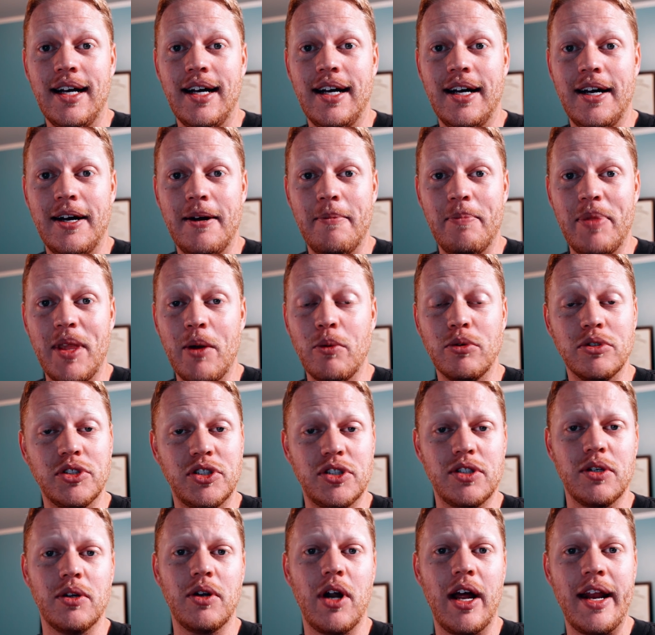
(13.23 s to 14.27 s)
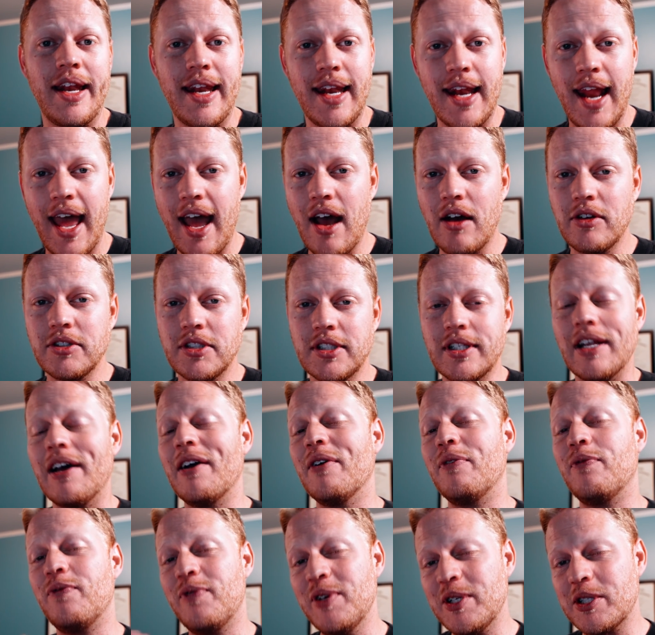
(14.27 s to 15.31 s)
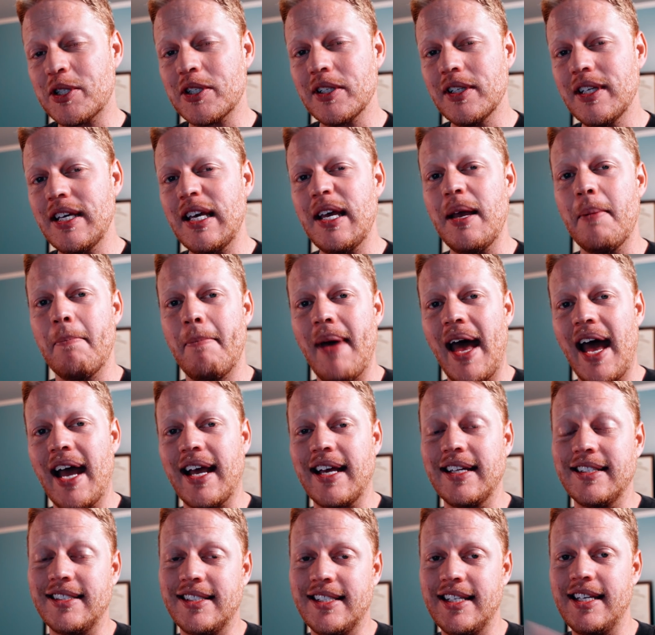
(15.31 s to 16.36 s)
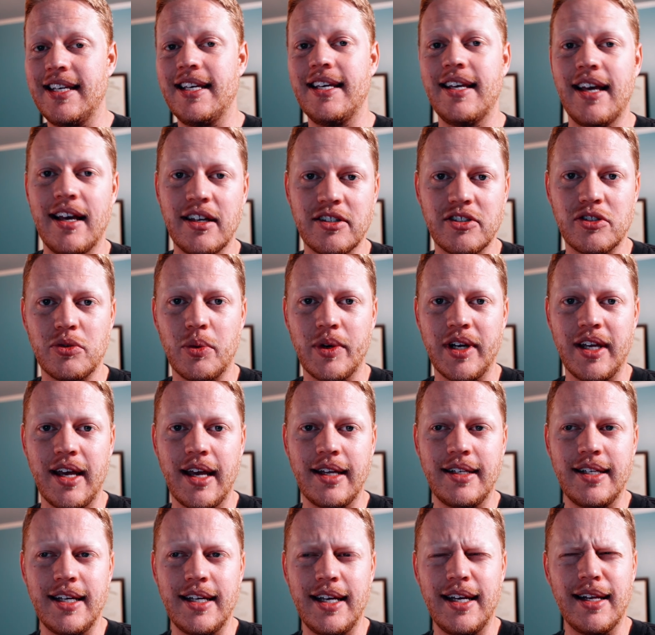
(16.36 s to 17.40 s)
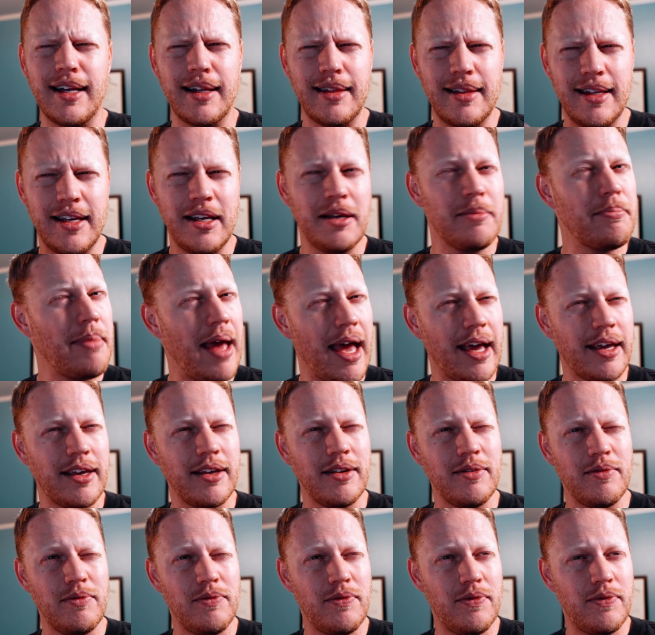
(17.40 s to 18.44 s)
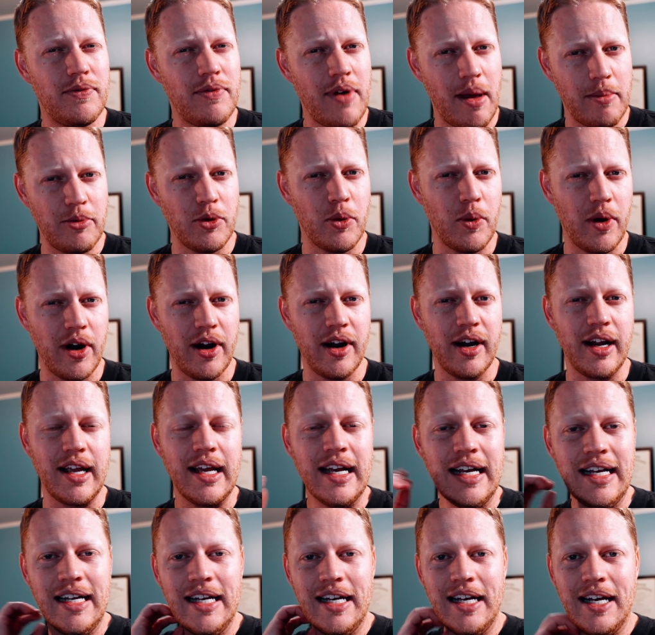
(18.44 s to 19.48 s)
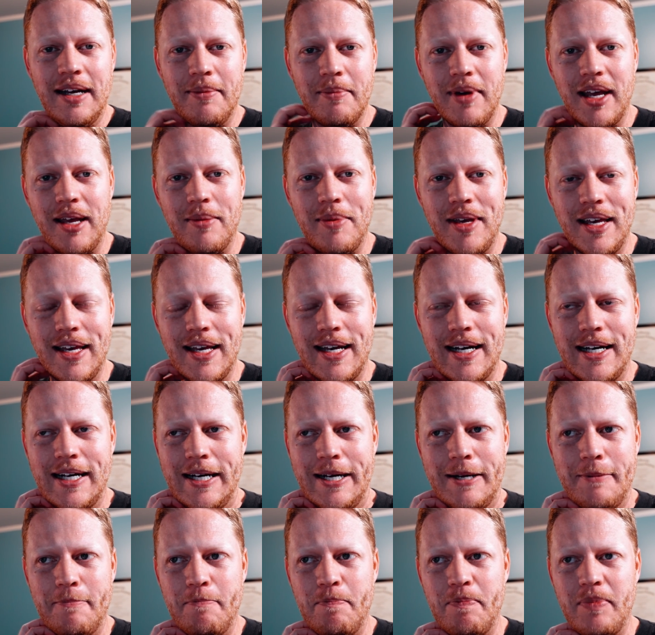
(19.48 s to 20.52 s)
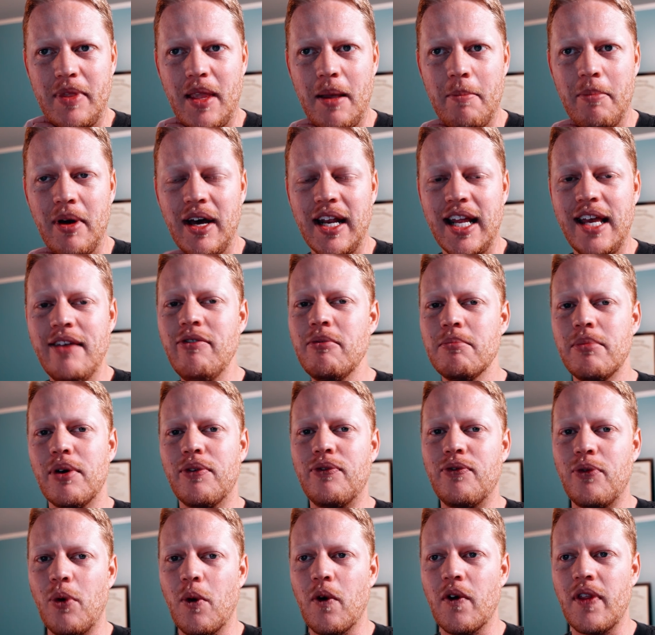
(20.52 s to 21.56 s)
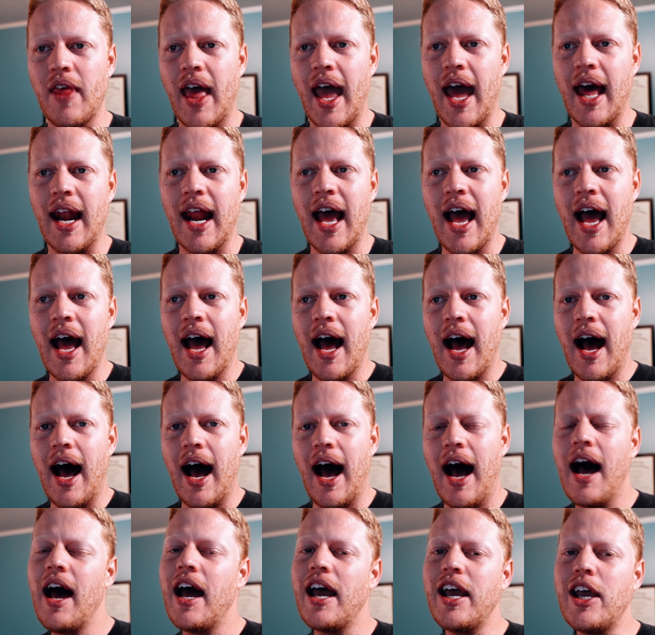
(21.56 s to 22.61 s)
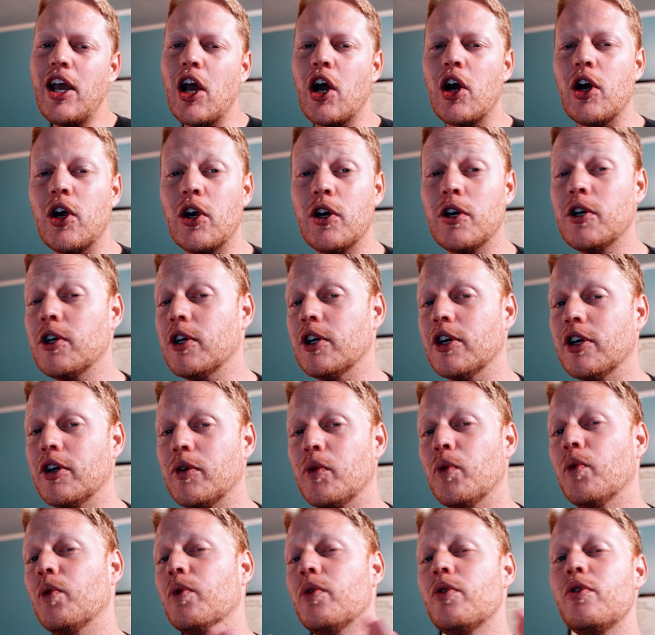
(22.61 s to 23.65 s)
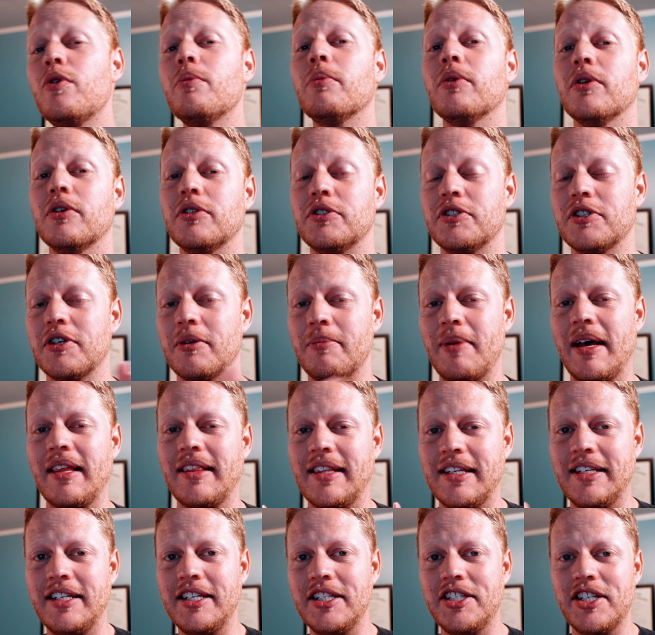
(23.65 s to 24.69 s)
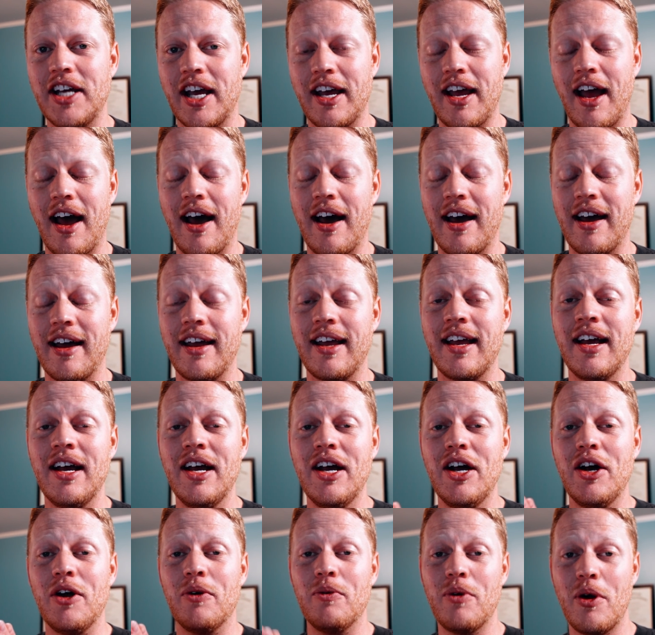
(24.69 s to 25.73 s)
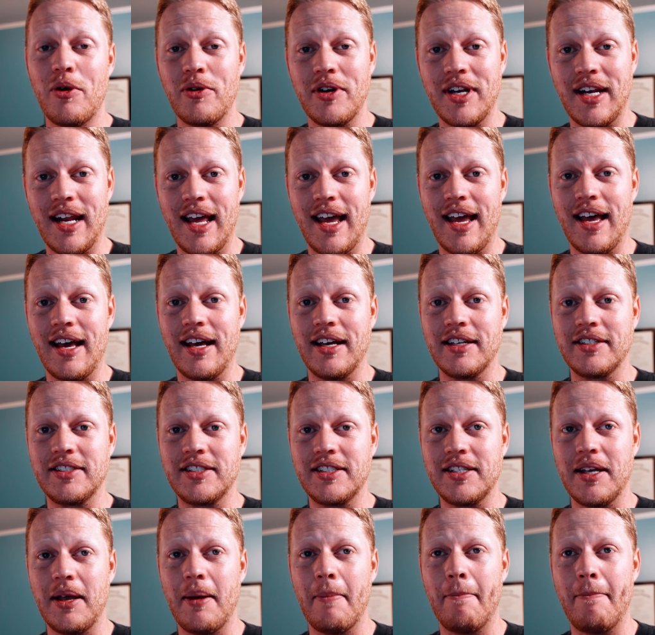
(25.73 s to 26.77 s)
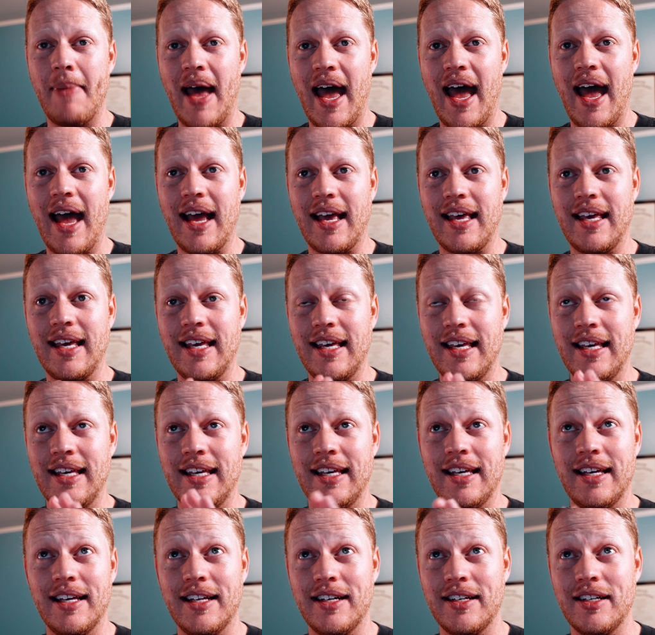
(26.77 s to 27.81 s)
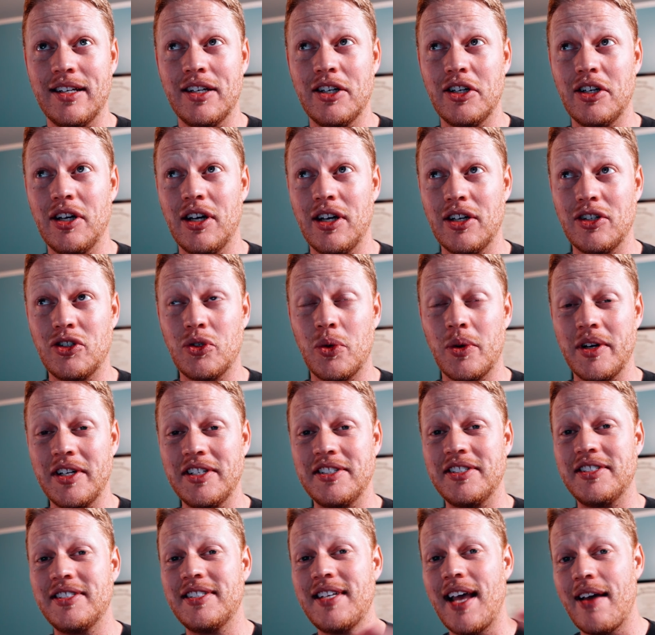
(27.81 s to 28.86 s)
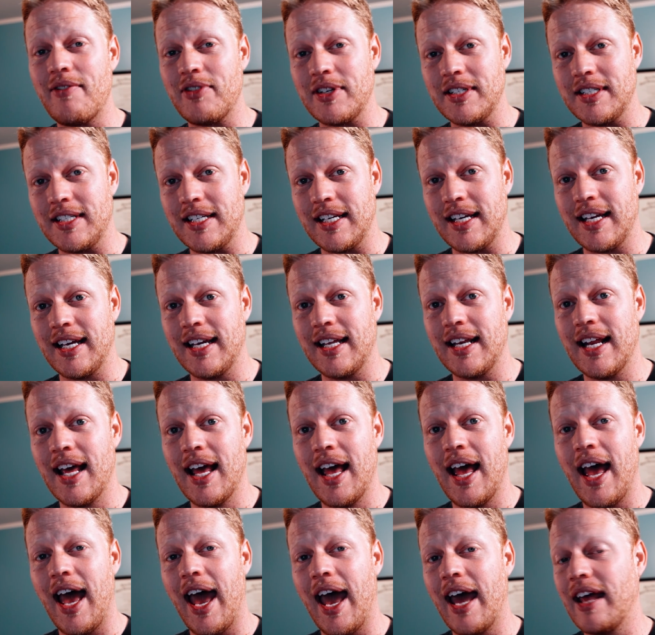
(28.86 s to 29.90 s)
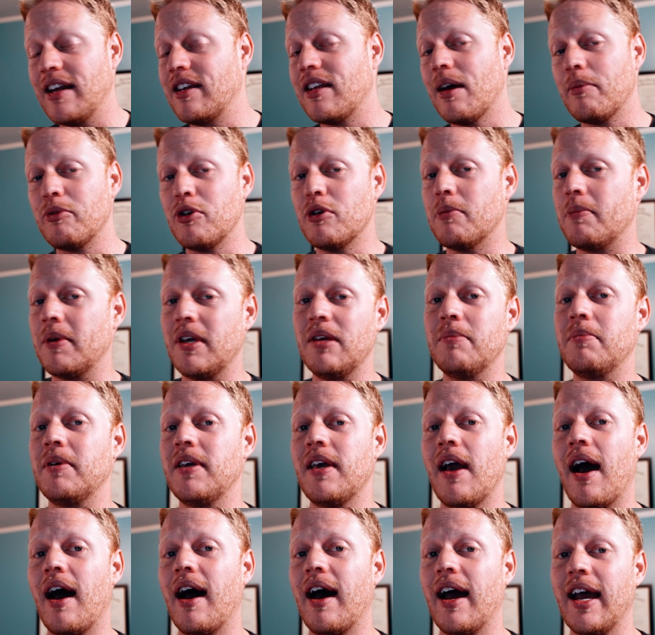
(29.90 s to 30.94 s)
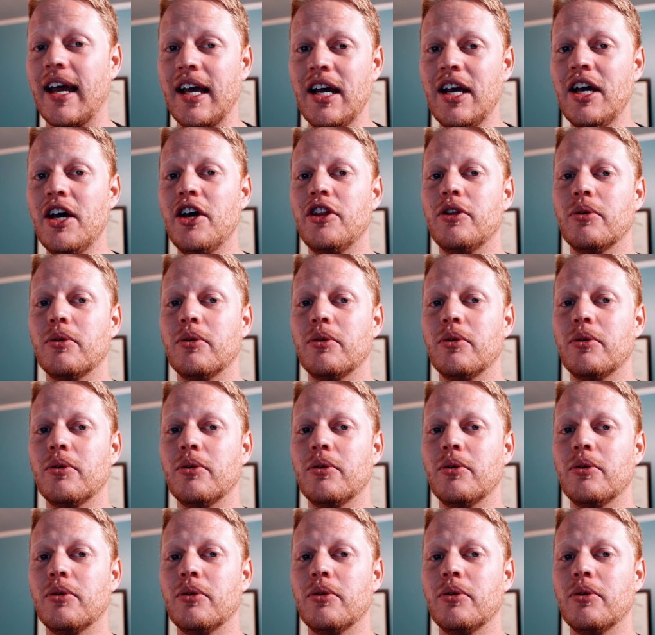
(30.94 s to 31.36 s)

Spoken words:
It was announced officially back at CES 2018, I think back in February maybe, but even before that I heard rumors about the DJI Ronin-S back in 2017 at WPPI.